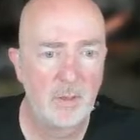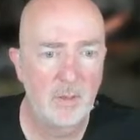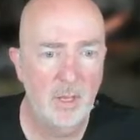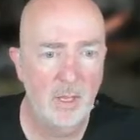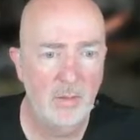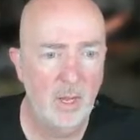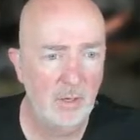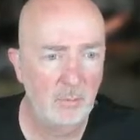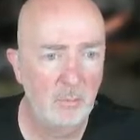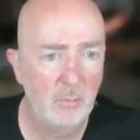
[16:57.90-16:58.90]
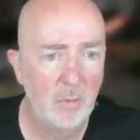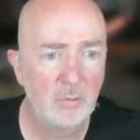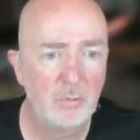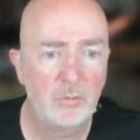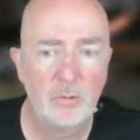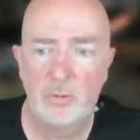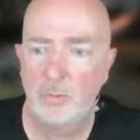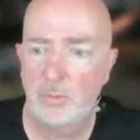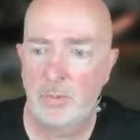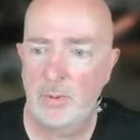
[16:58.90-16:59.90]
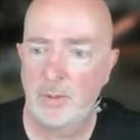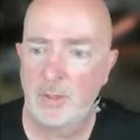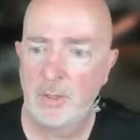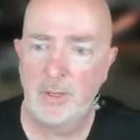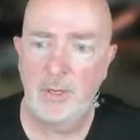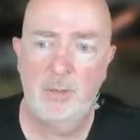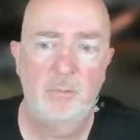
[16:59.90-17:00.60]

the item model group. I'm